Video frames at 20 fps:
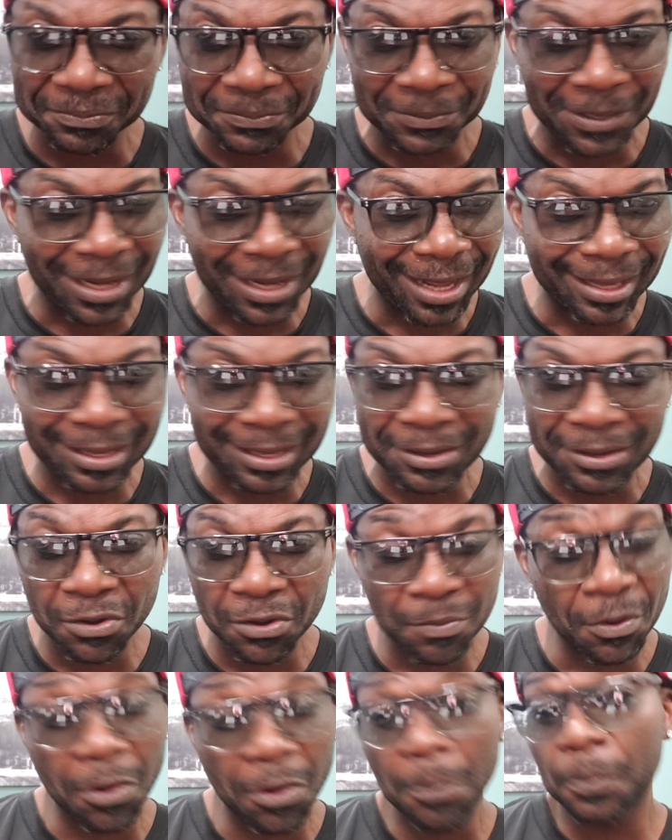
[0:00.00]
When I get
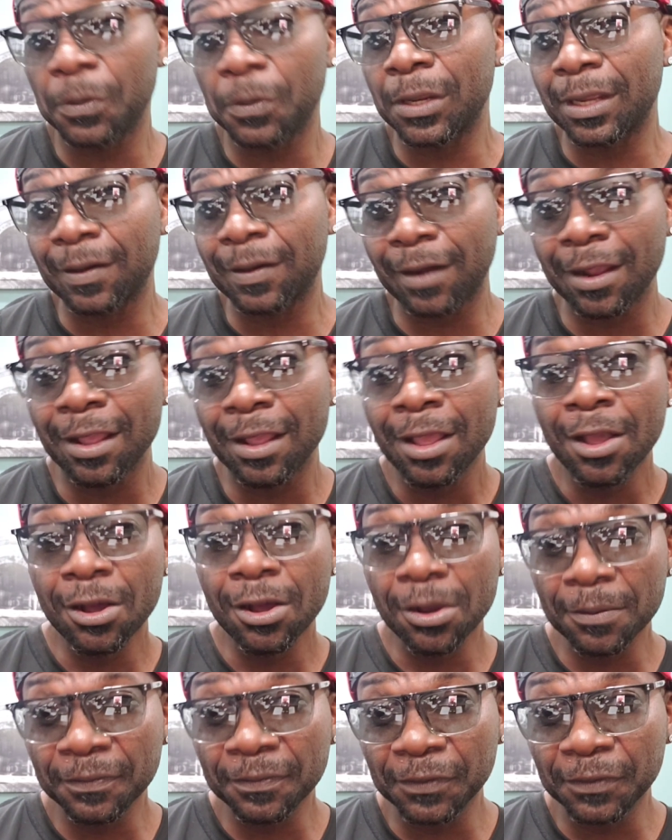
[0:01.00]
home, hopefully
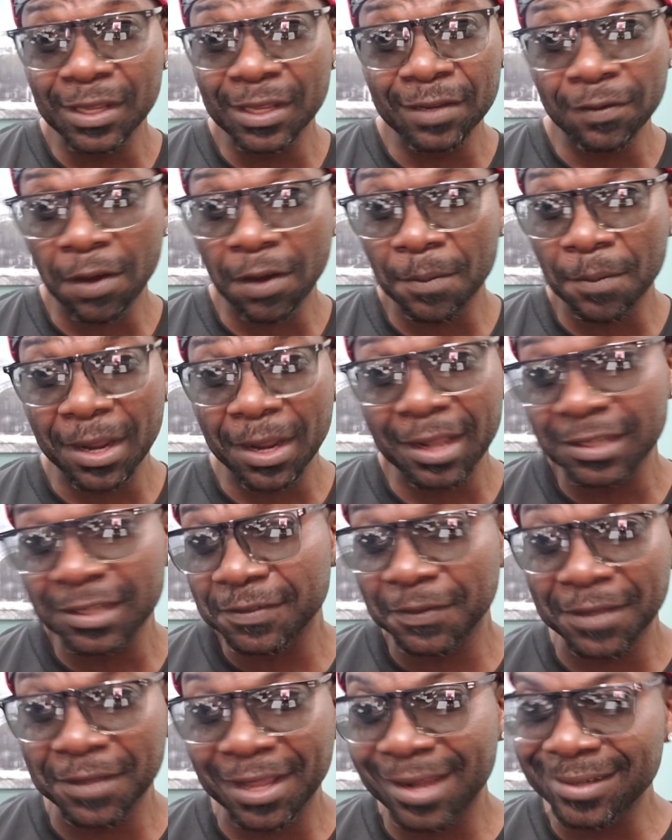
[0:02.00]
Grandma has
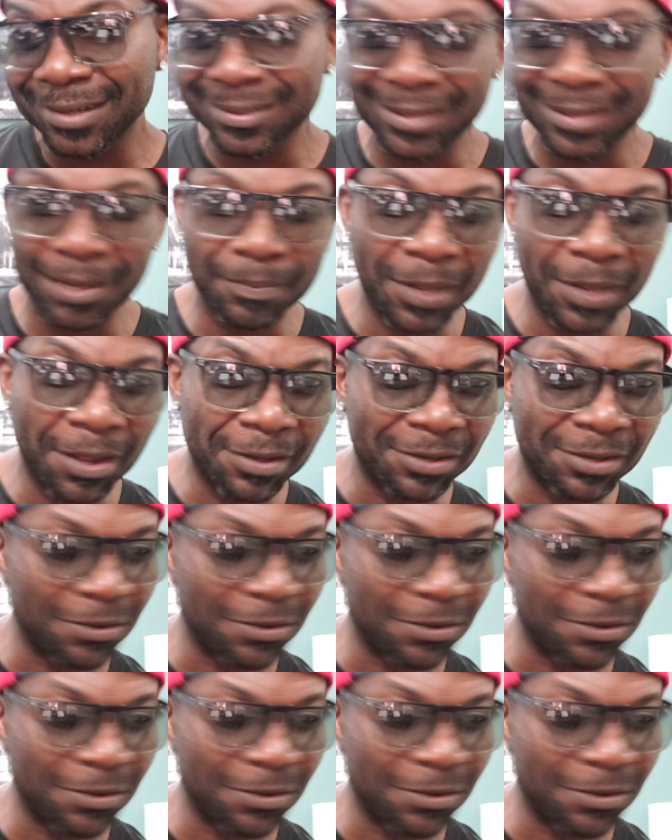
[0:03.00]
forgotten about it.